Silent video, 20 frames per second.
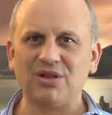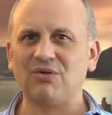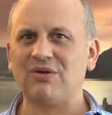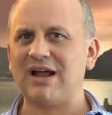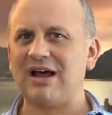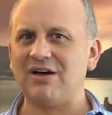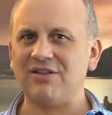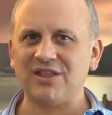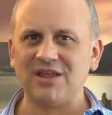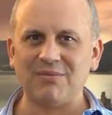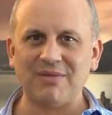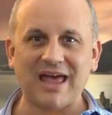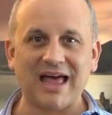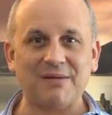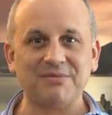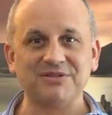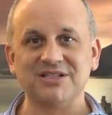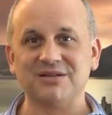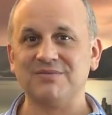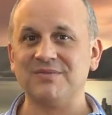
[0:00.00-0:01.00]
around them,
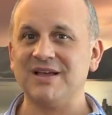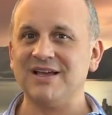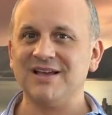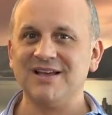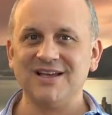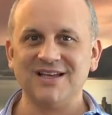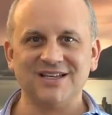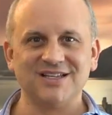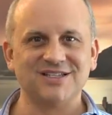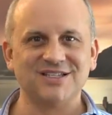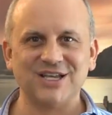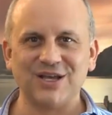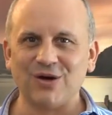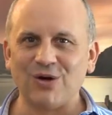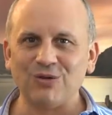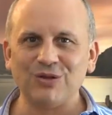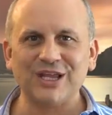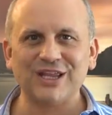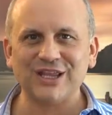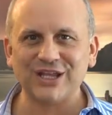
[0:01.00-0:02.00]
helps them see
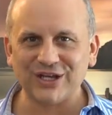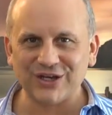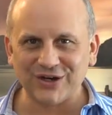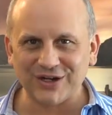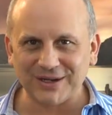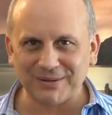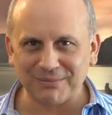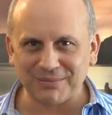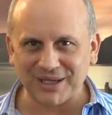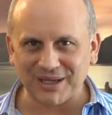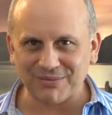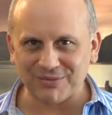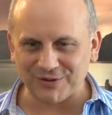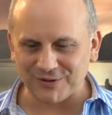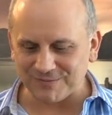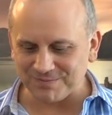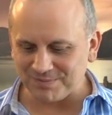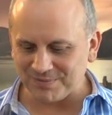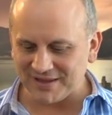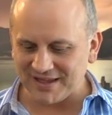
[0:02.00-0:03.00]
only the good in
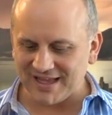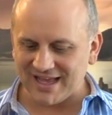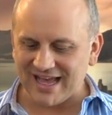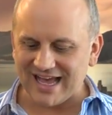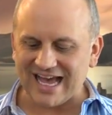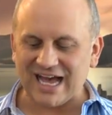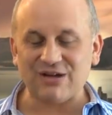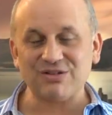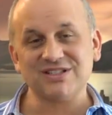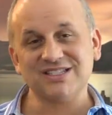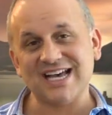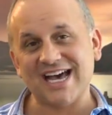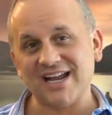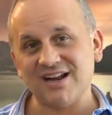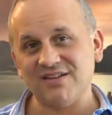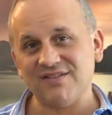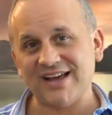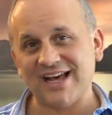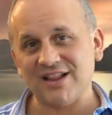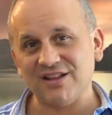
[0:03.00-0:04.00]
people. Outside
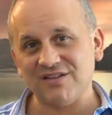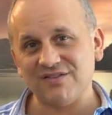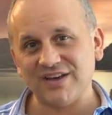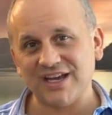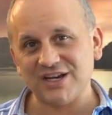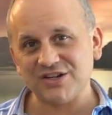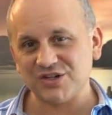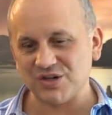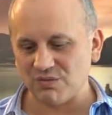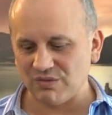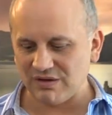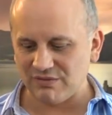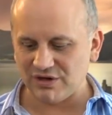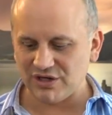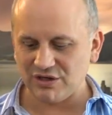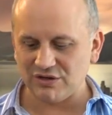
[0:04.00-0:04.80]
of Elevation, we would